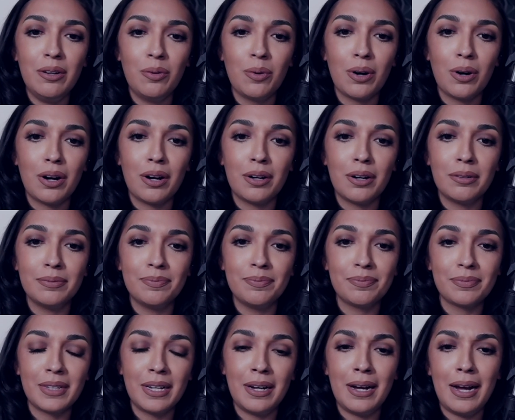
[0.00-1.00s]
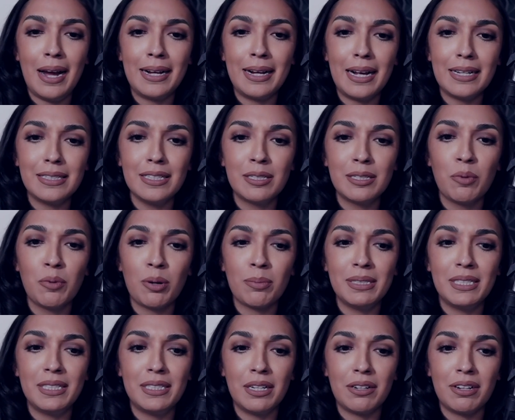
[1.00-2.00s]
or I guess it's more
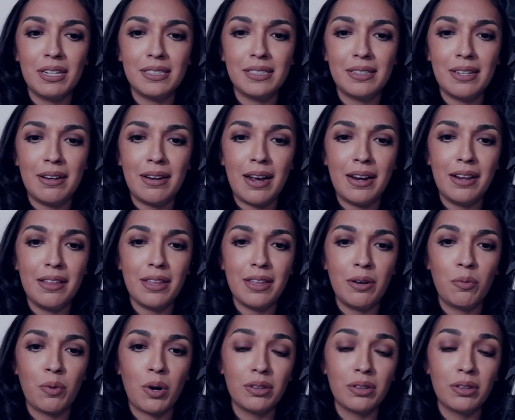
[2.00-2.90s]
mysterious than anything,